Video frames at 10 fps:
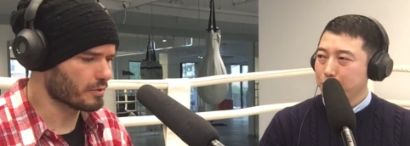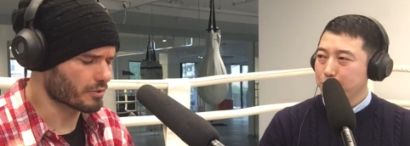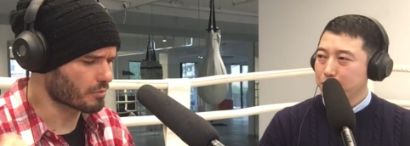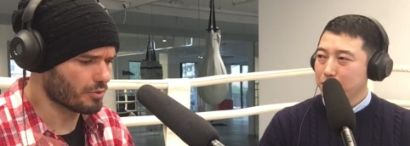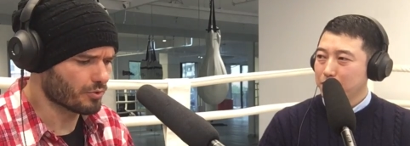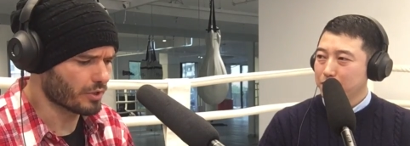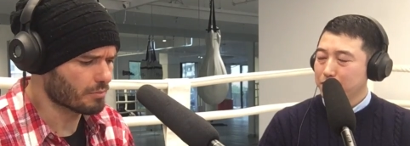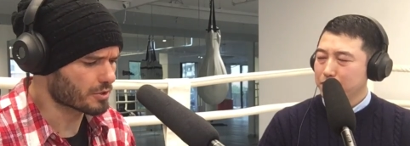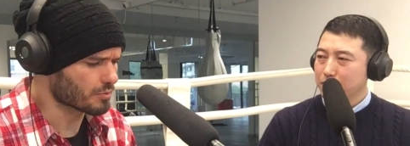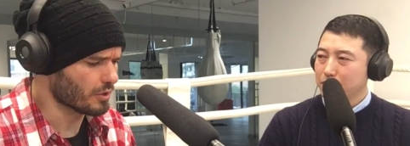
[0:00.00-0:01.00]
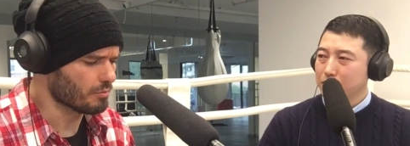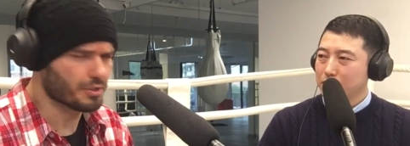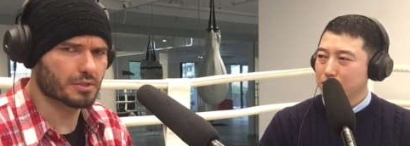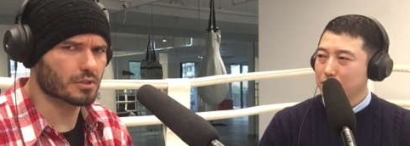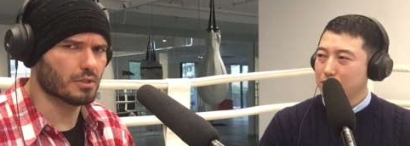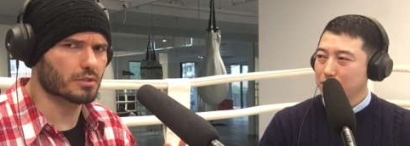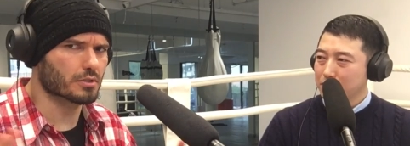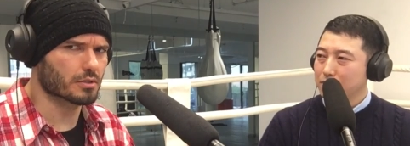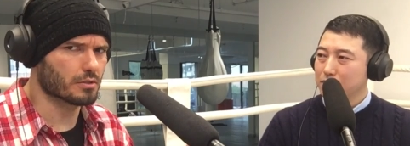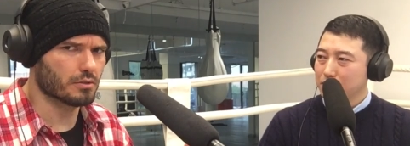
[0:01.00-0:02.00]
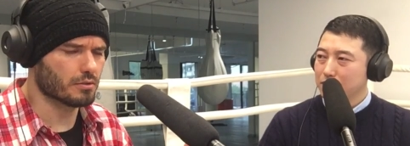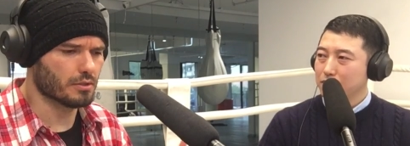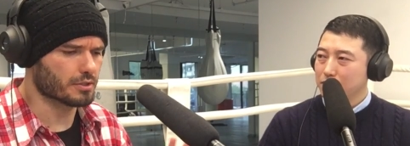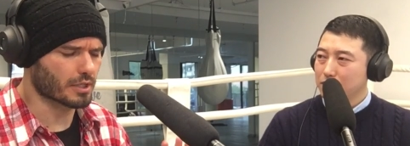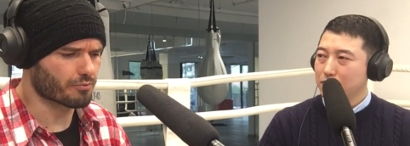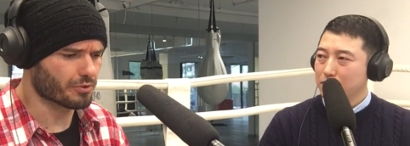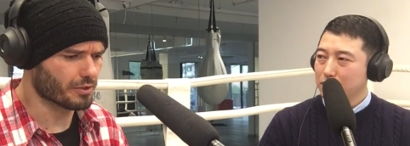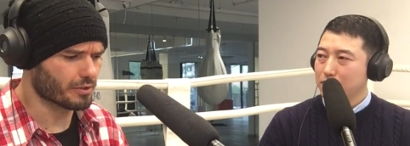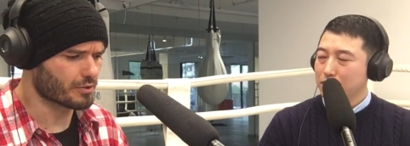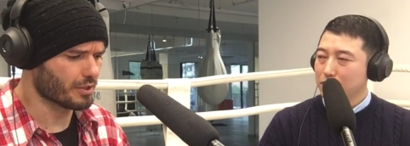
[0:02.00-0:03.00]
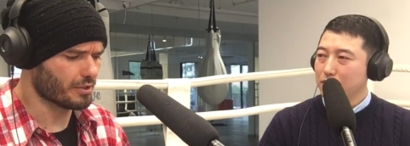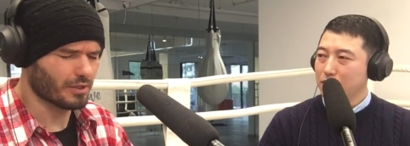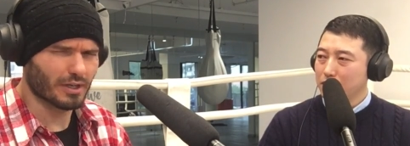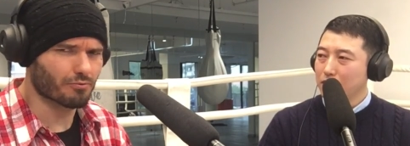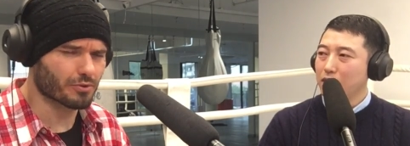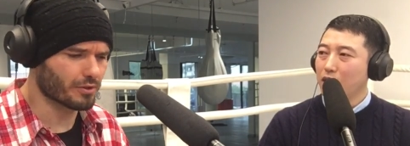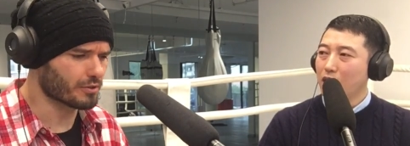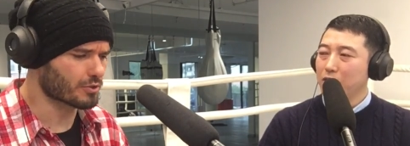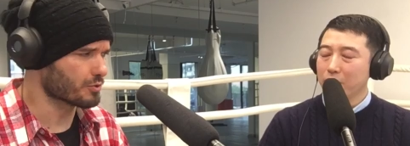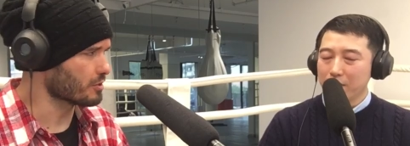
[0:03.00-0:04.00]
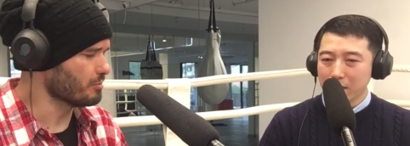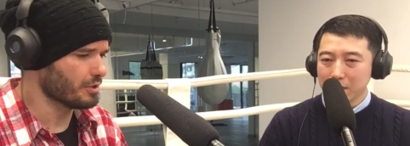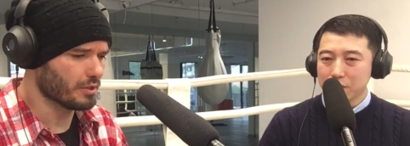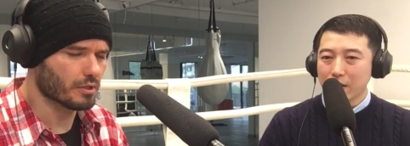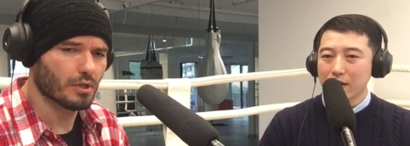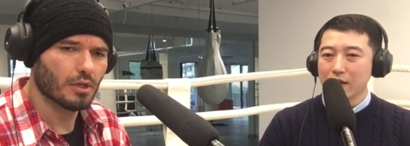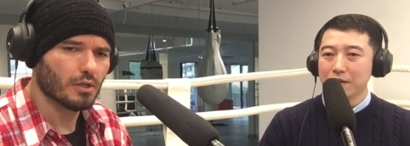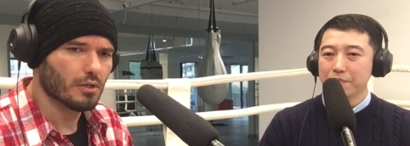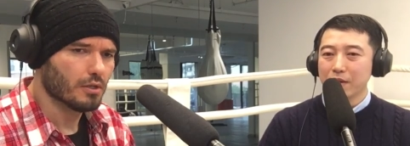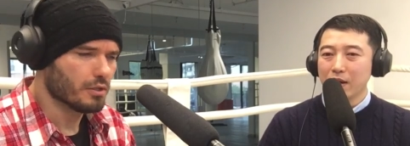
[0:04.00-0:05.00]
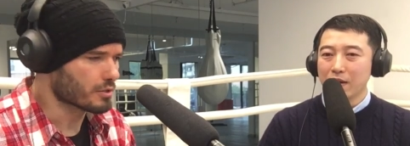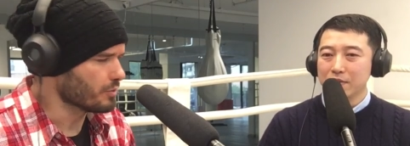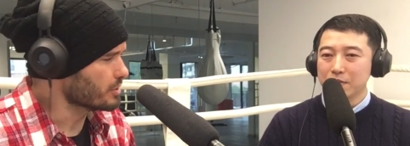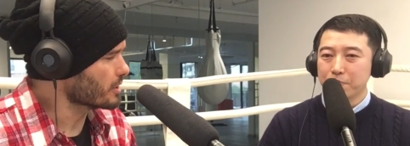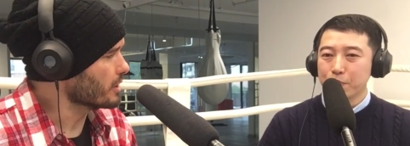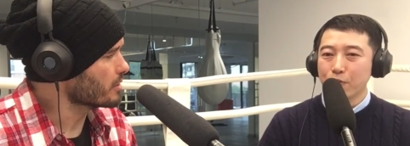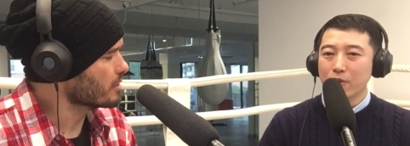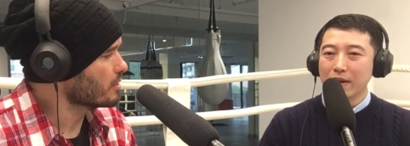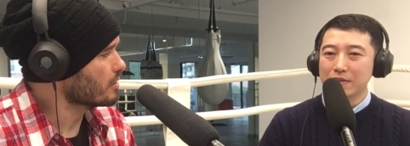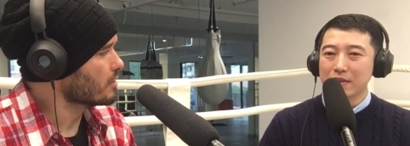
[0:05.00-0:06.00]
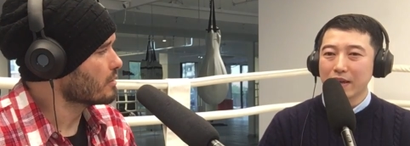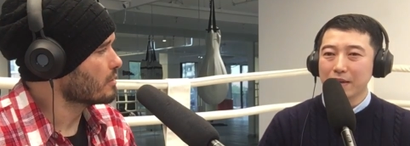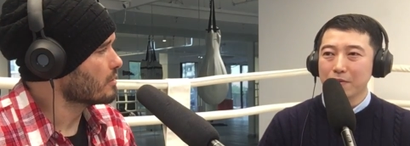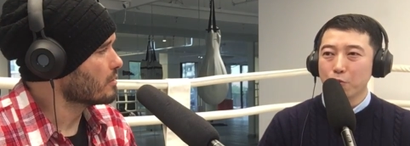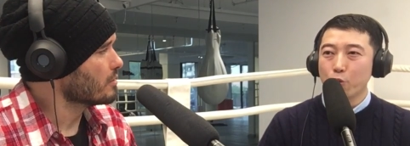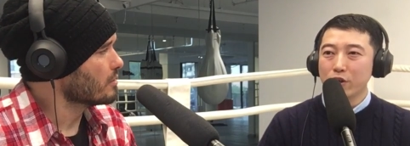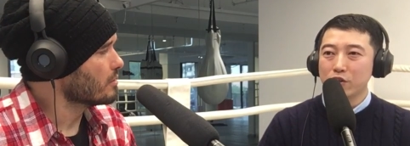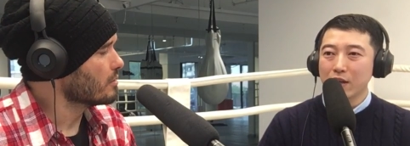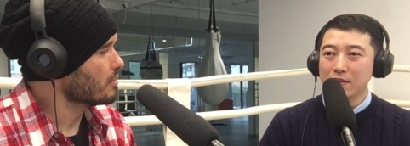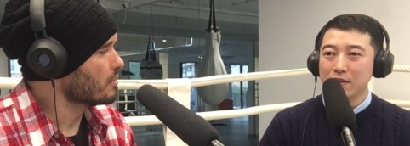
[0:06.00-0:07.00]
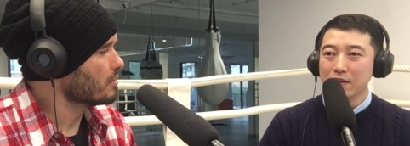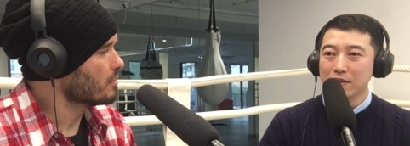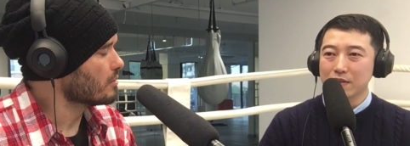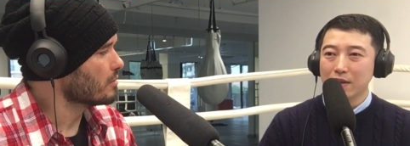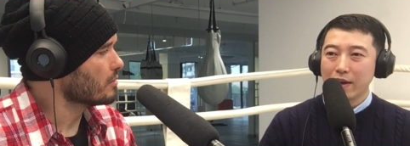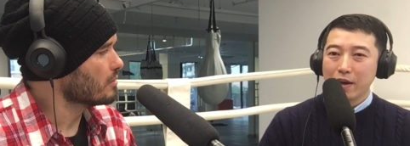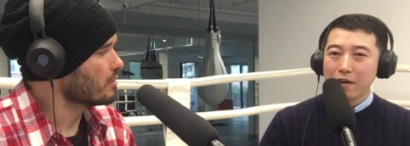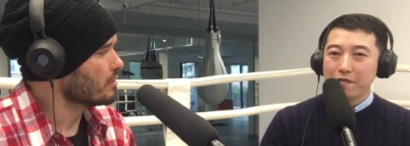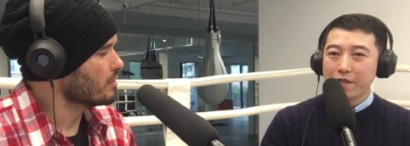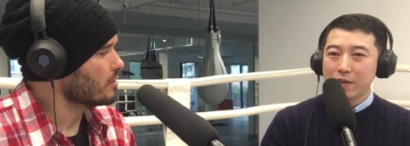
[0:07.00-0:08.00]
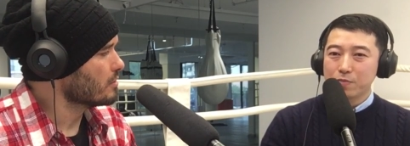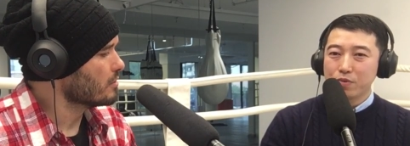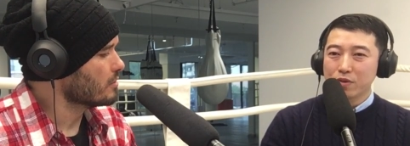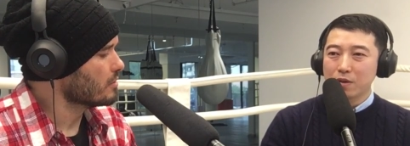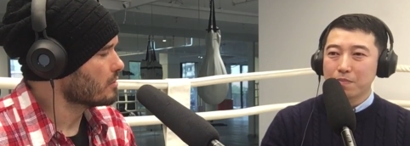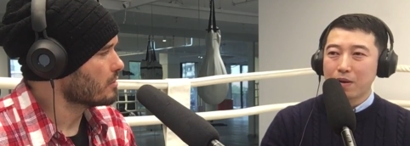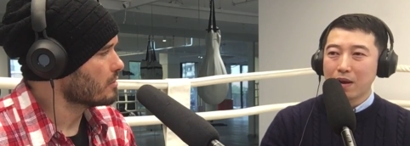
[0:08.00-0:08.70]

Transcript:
Speaker 1: there are computer apps as well, but it's it's it's everything in China. Everything. Everything in China, and people
Speaker 2: can say WeChat is Facebook